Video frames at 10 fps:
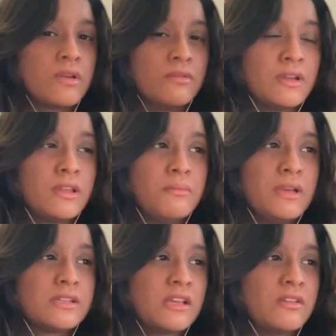a rating
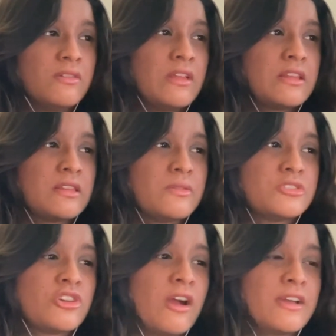because I know that they
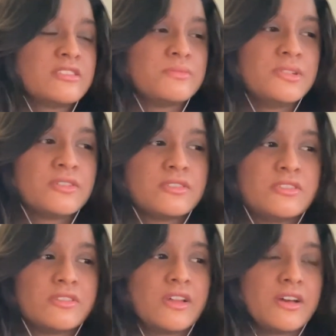were trying to be
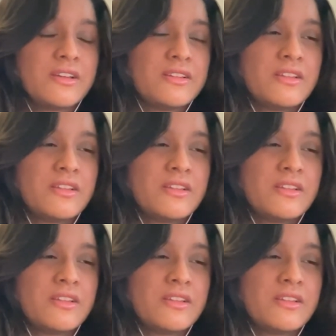cringe in that